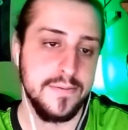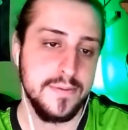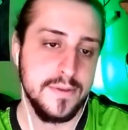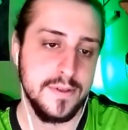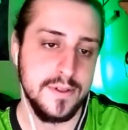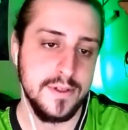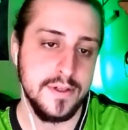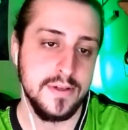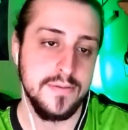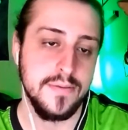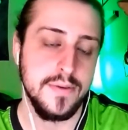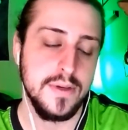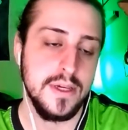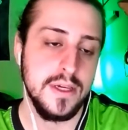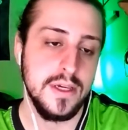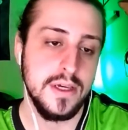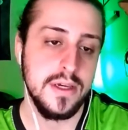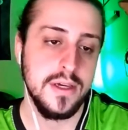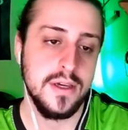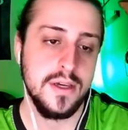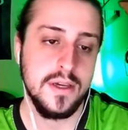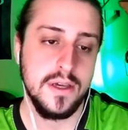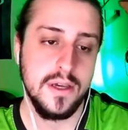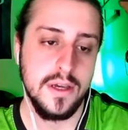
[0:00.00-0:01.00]
So
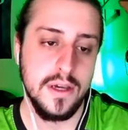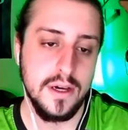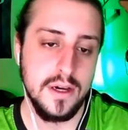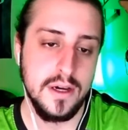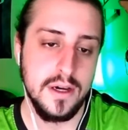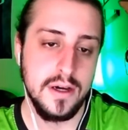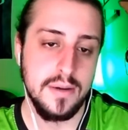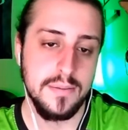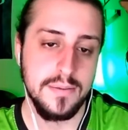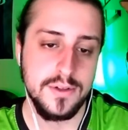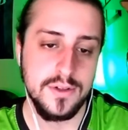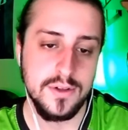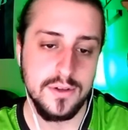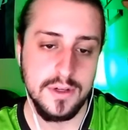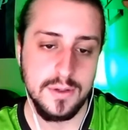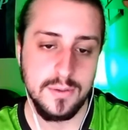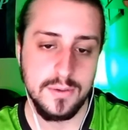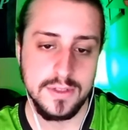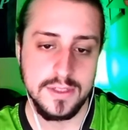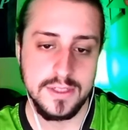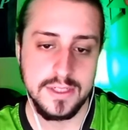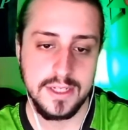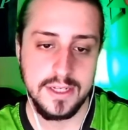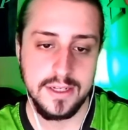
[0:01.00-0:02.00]
I'm sure he
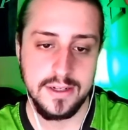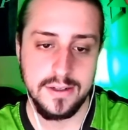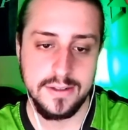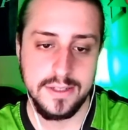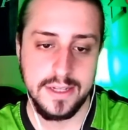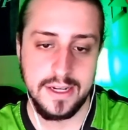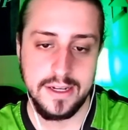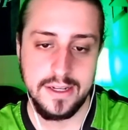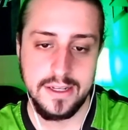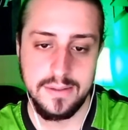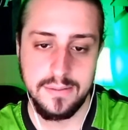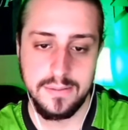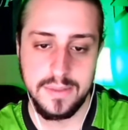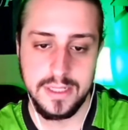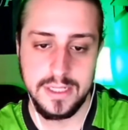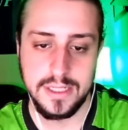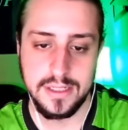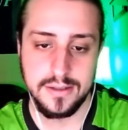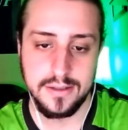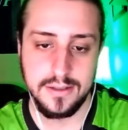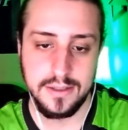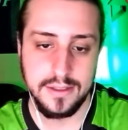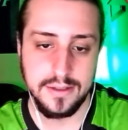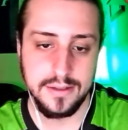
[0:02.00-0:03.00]
wants to get on that
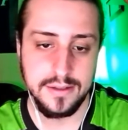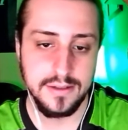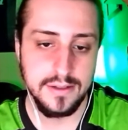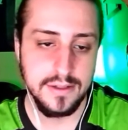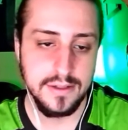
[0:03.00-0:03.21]
immediately.